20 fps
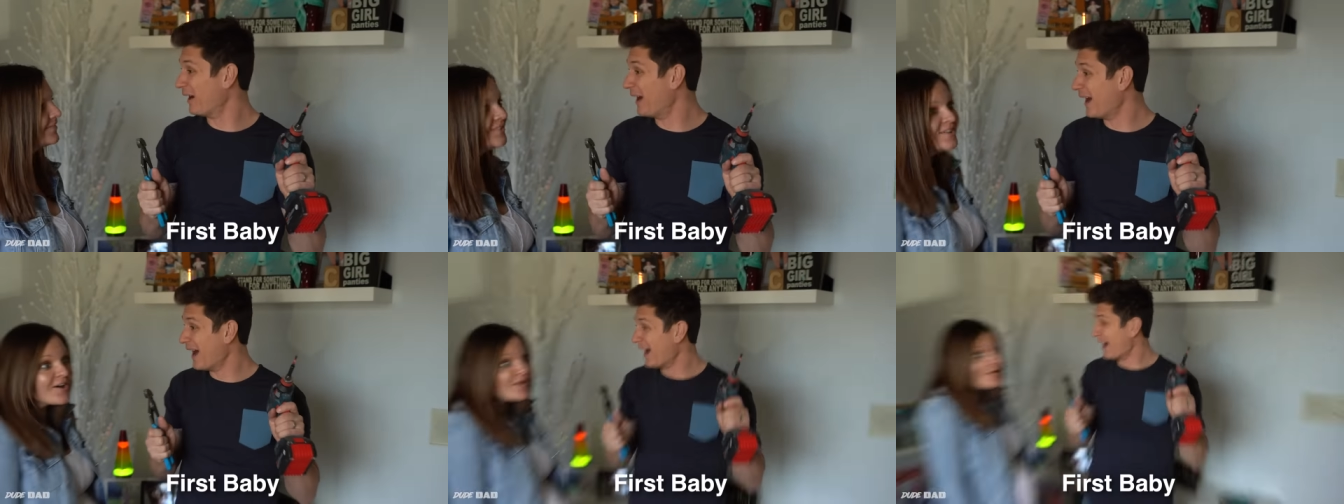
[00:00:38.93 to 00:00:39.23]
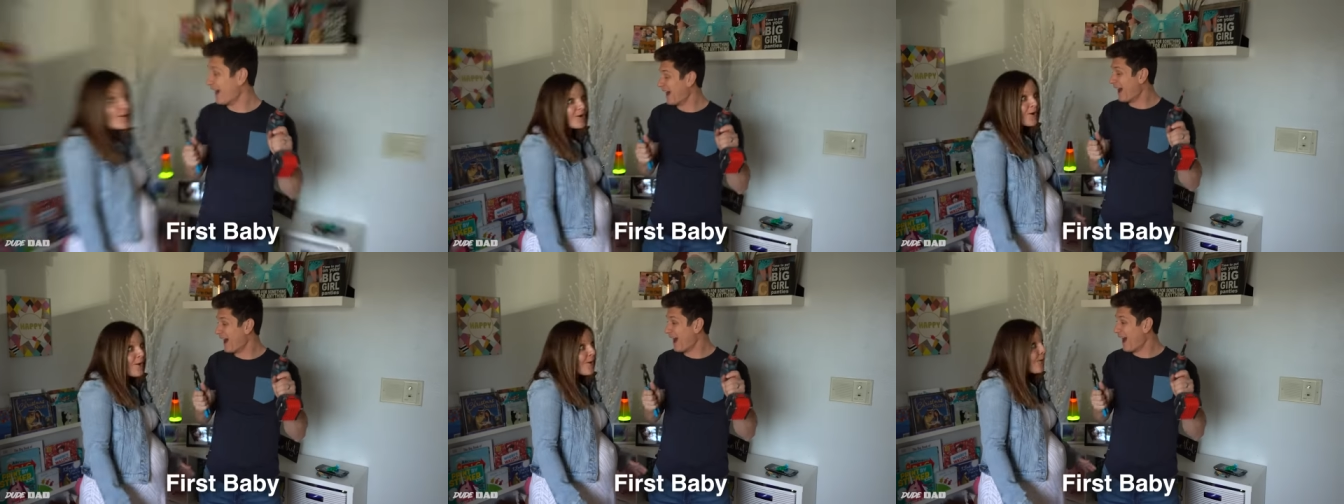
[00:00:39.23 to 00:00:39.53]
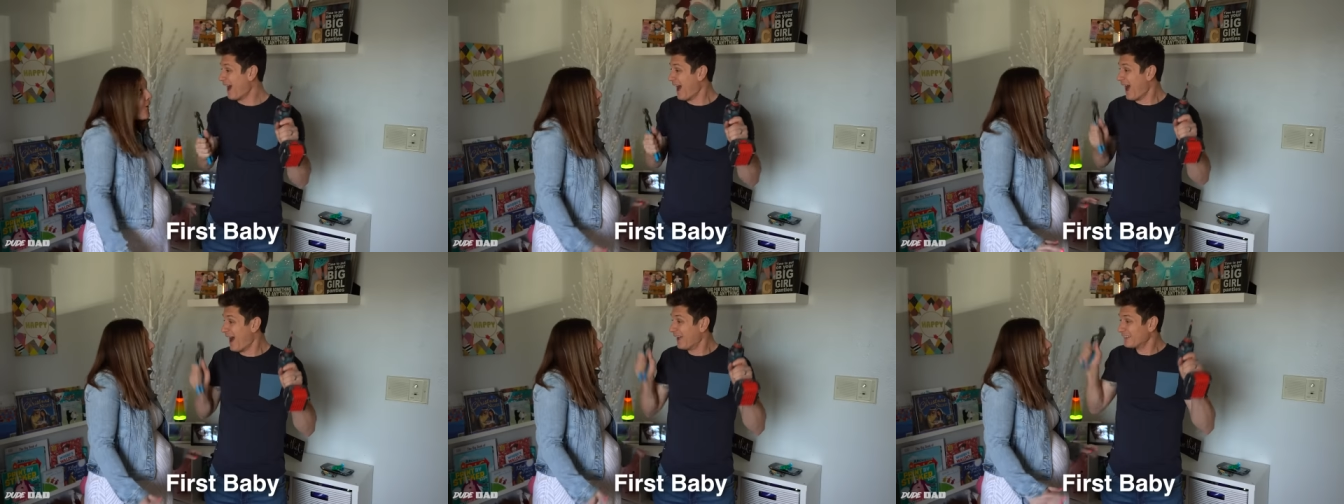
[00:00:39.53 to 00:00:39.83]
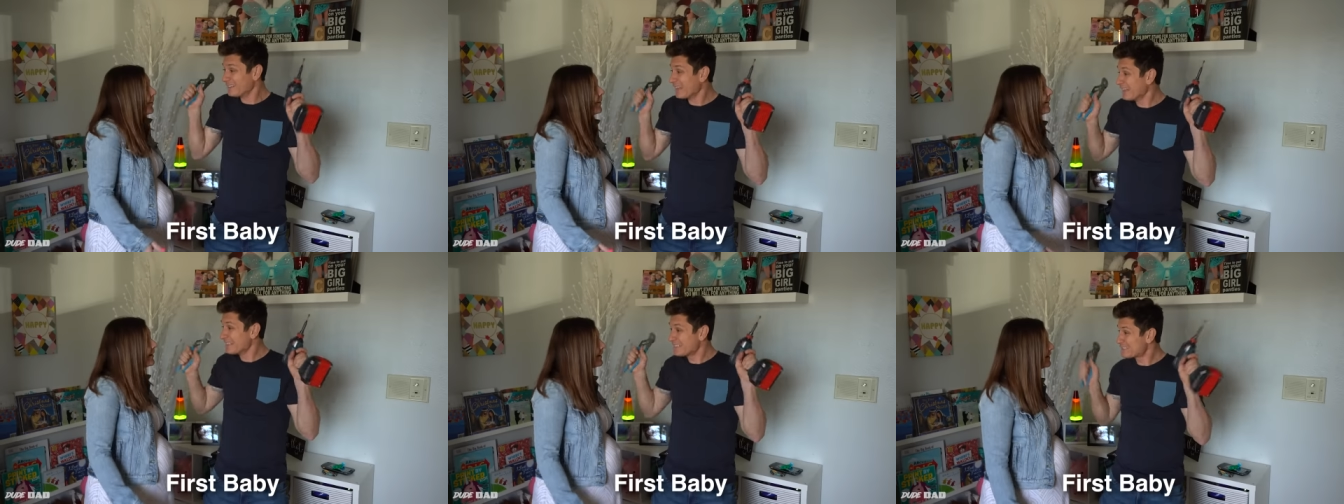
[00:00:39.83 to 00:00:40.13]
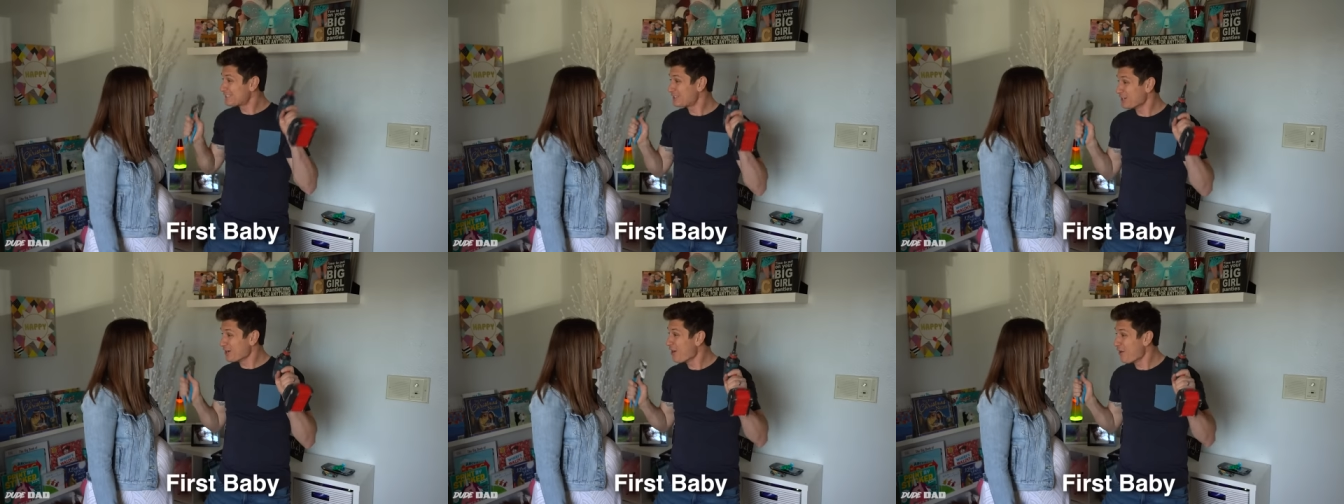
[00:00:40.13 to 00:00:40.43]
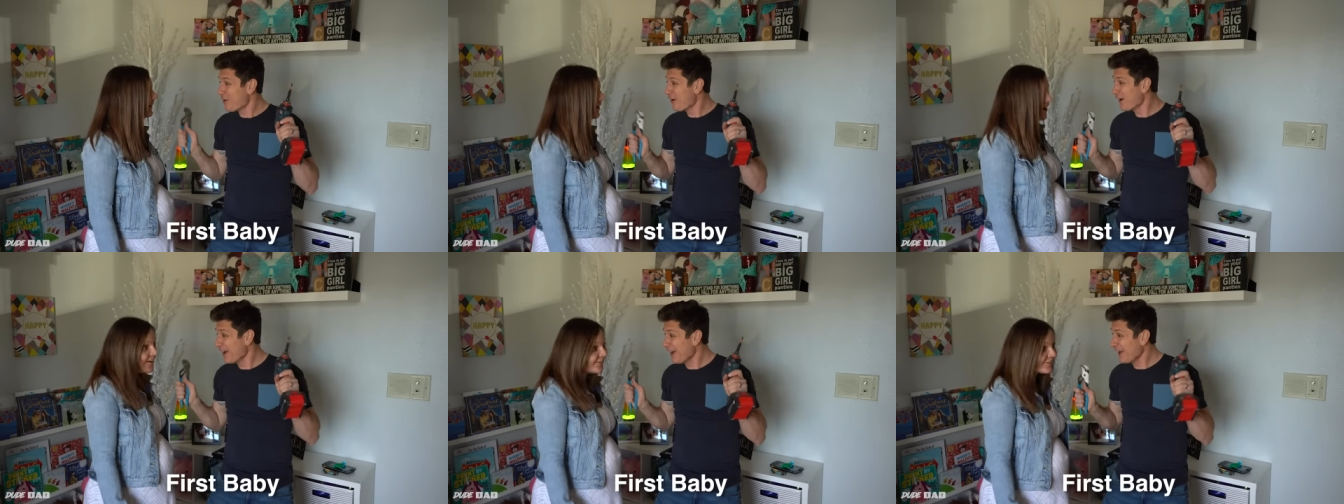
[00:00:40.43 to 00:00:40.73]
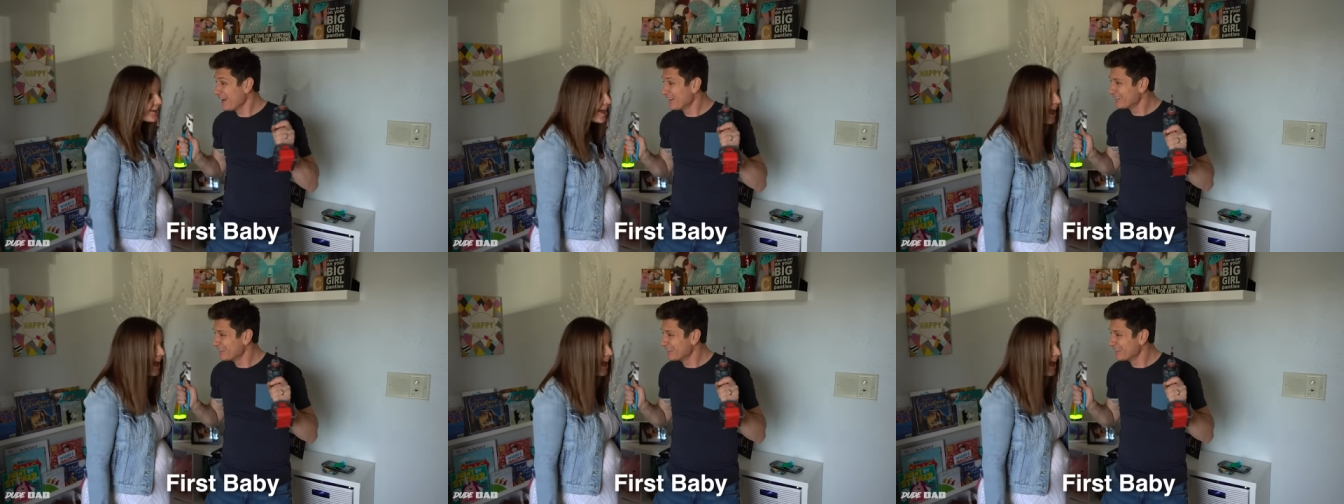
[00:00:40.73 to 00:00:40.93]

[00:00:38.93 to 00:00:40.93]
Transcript: Woo! Let's do it!